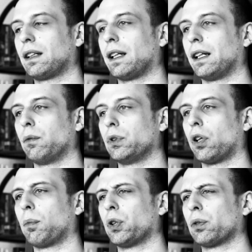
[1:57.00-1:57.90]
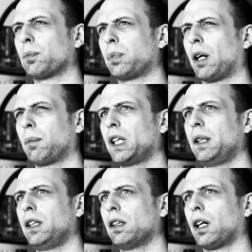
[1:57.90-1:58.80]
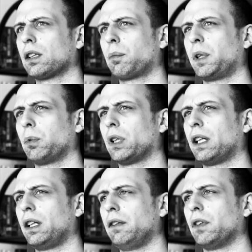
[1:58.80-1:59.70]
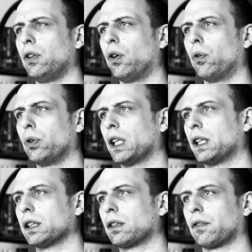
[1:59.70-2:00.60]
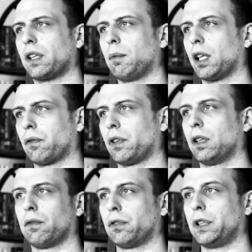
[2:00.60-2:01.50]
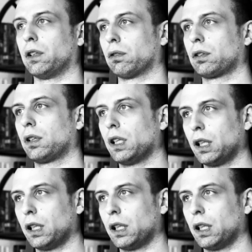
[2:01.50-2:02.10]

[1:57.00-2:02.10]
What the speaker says: that it was almost, probably lots of people didn't even know that this stuff came out of Finland for years.